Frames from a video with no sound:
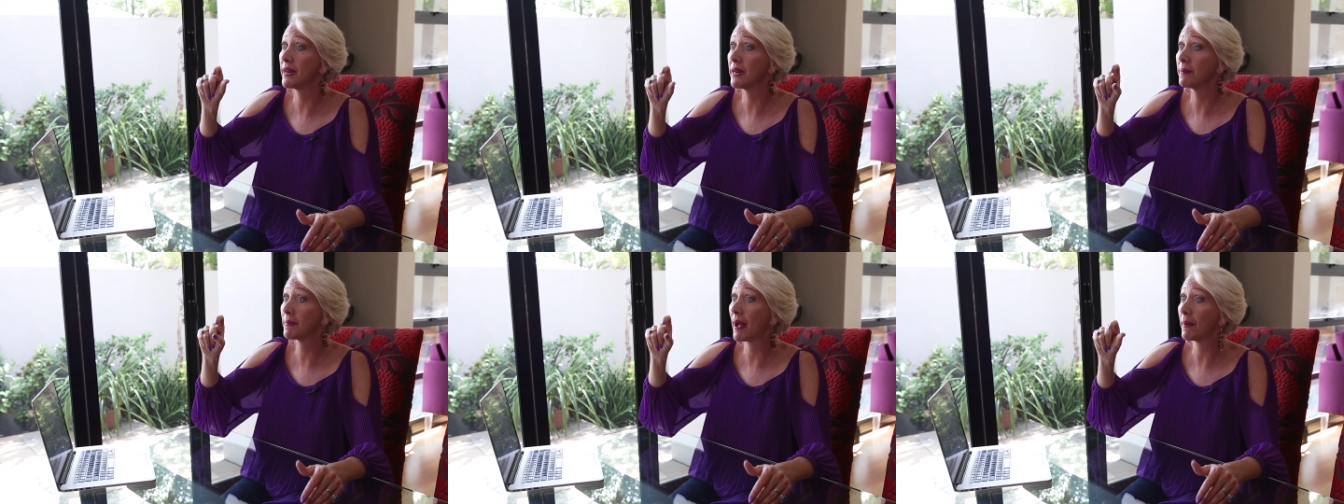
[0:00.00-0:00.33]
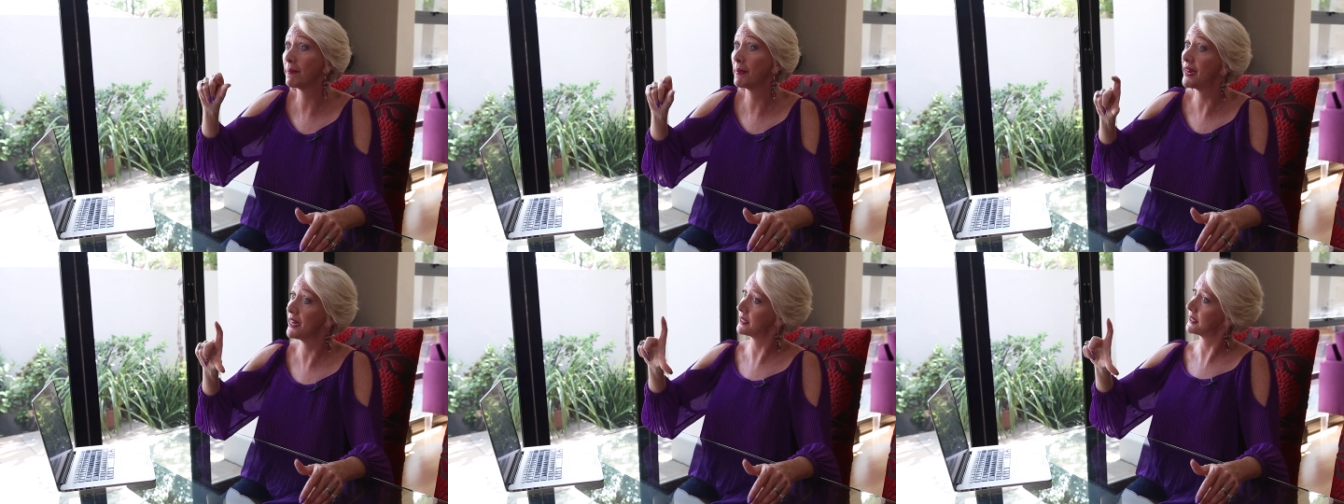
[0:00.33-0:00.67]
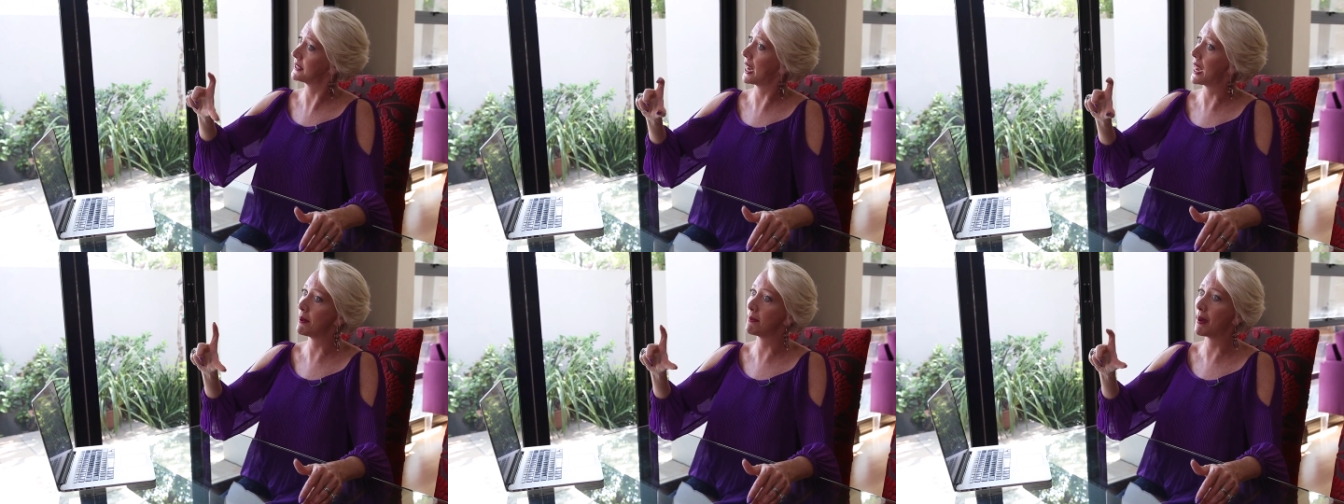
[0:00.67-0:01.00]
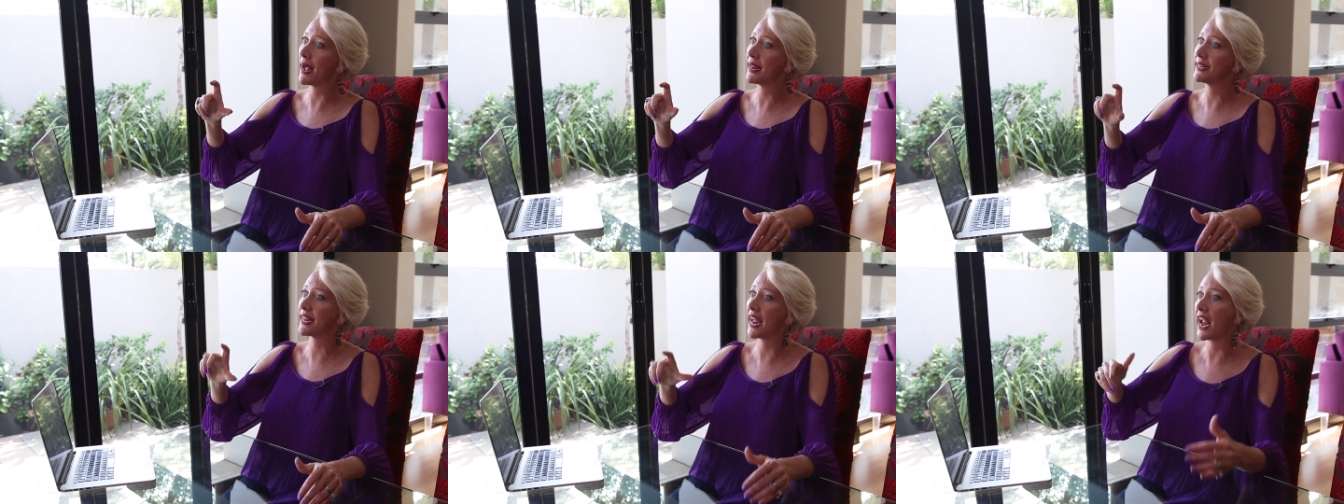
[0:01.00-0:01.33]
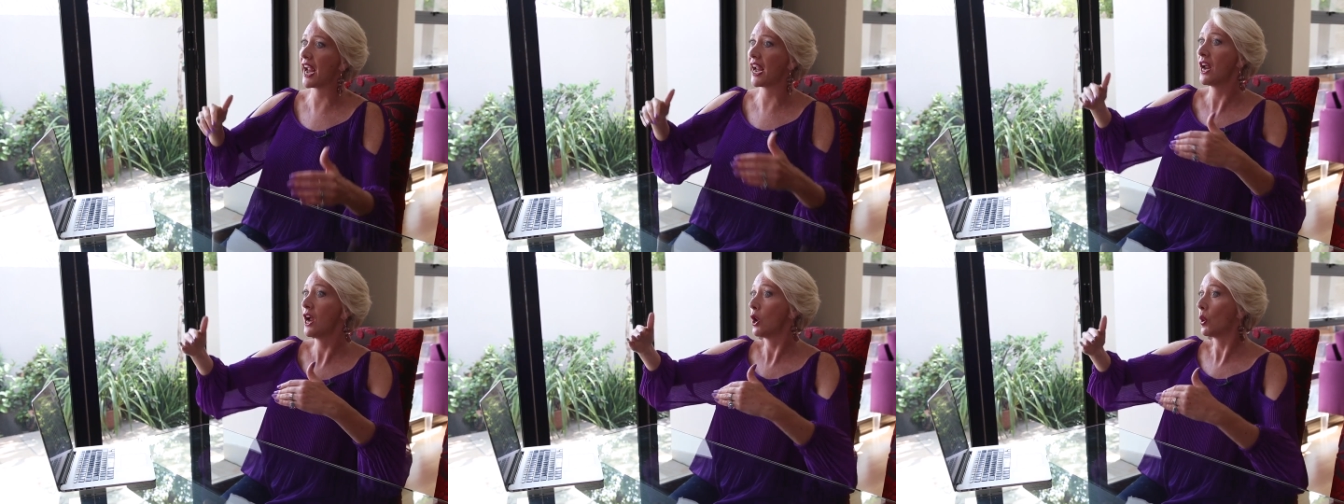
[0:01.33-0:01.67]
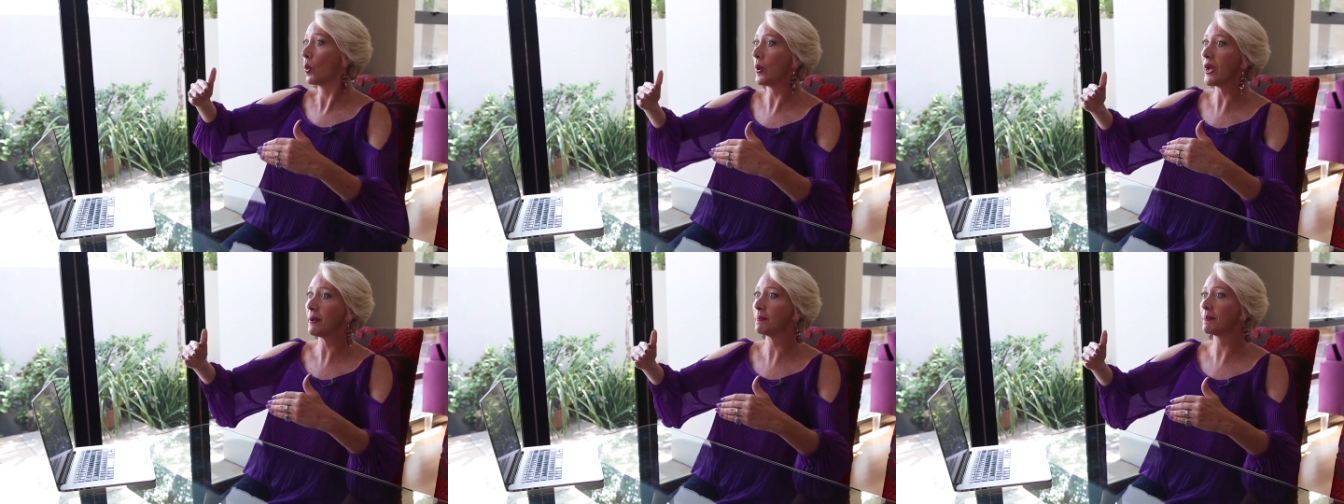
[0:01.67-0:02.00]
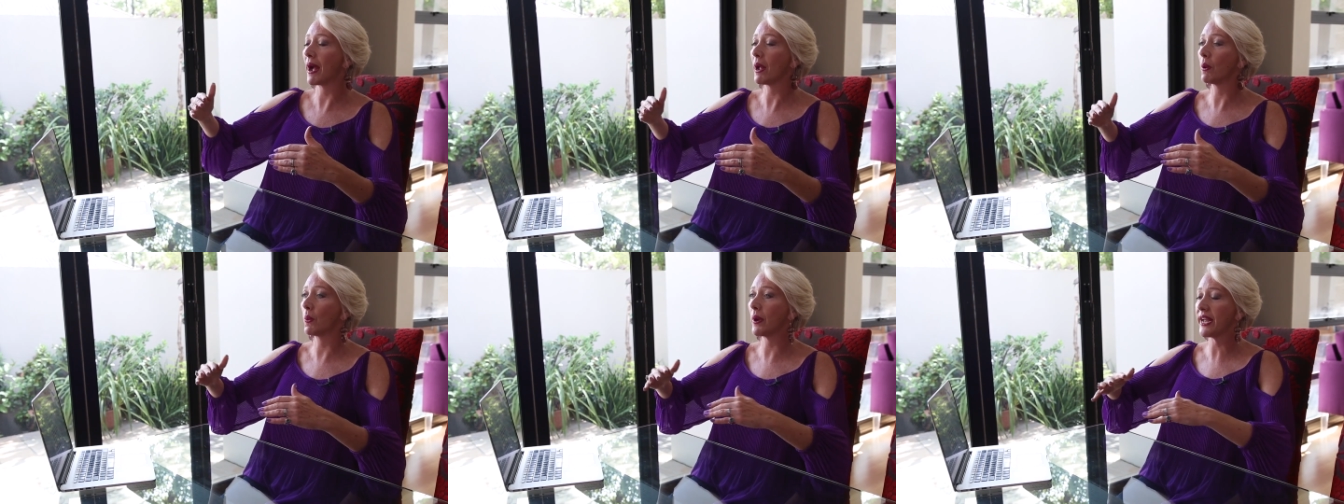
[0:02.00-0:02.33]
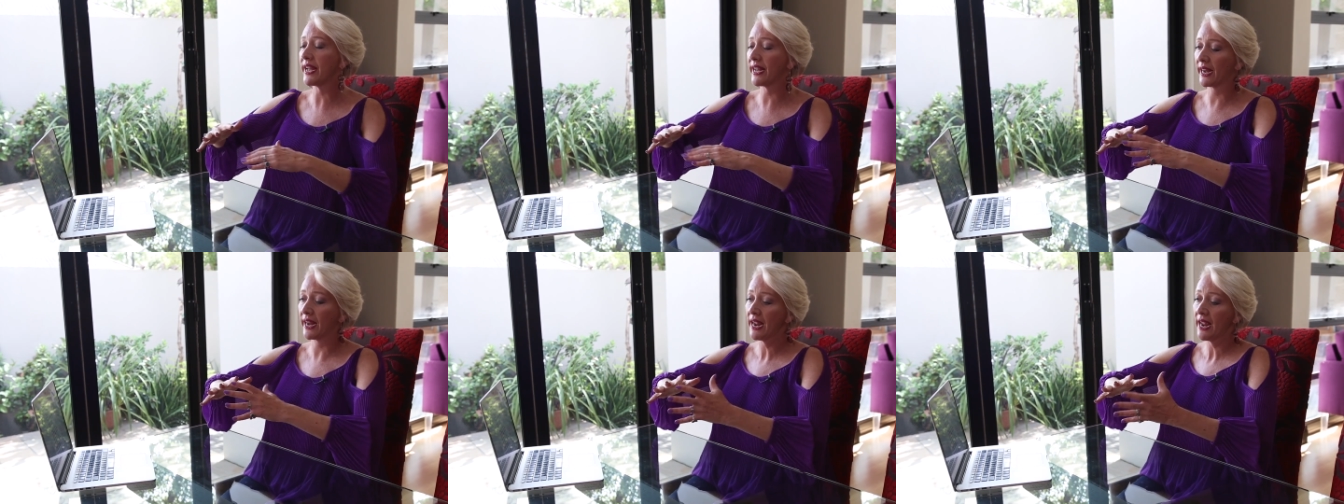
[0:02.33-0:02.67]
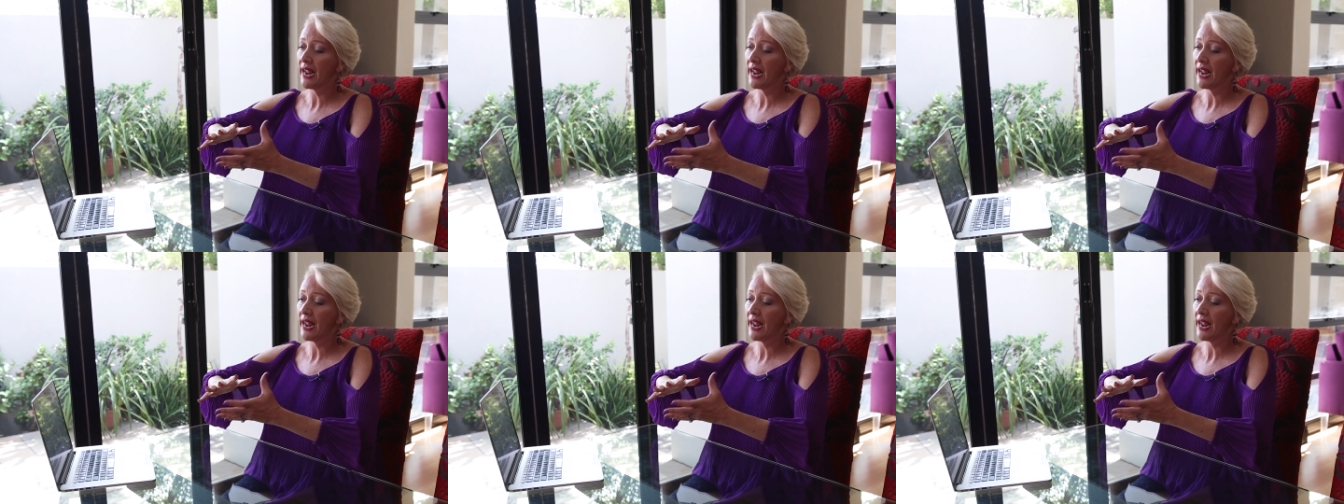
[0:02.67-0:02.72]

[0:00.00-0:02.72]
minute by minute, day by day, week by week.